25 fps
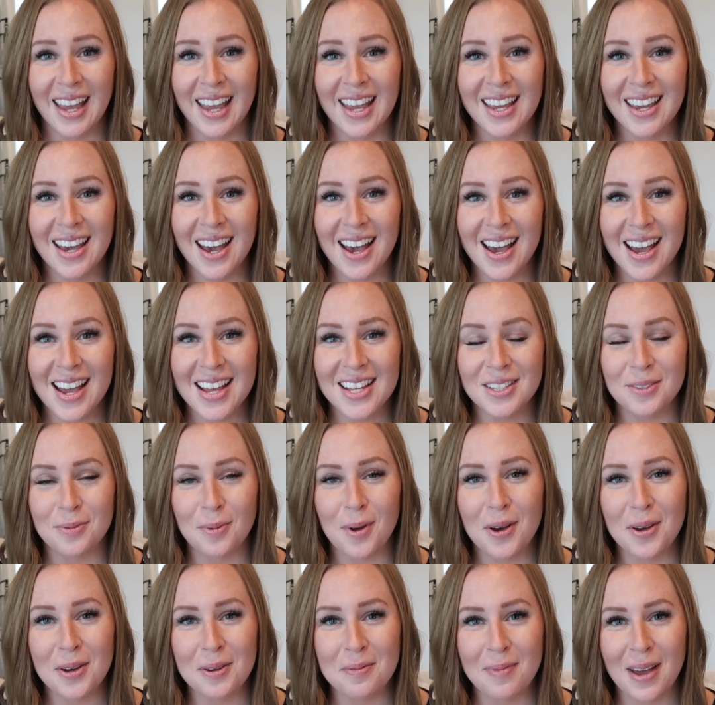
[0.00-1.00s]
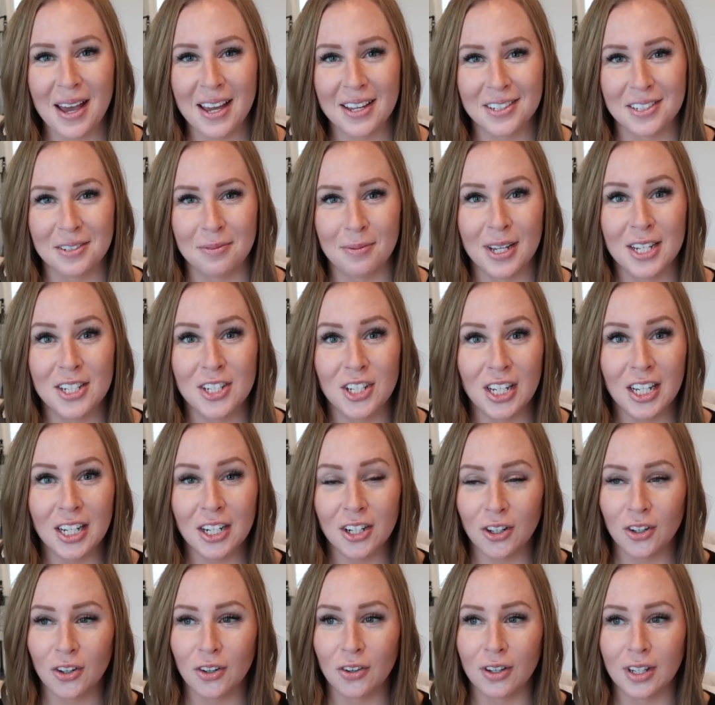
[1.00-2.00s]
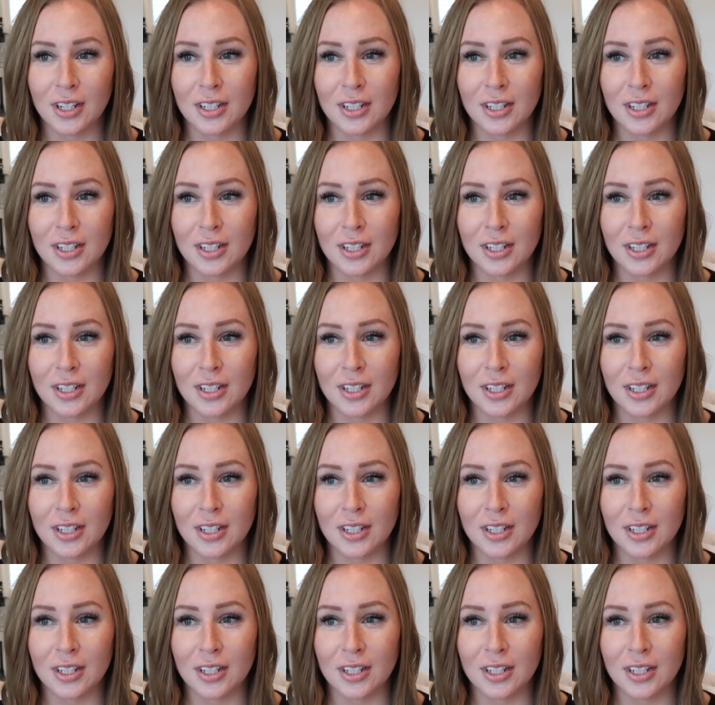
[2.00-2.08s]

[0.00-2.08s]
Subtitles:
Hey guys, welcome back to my channel.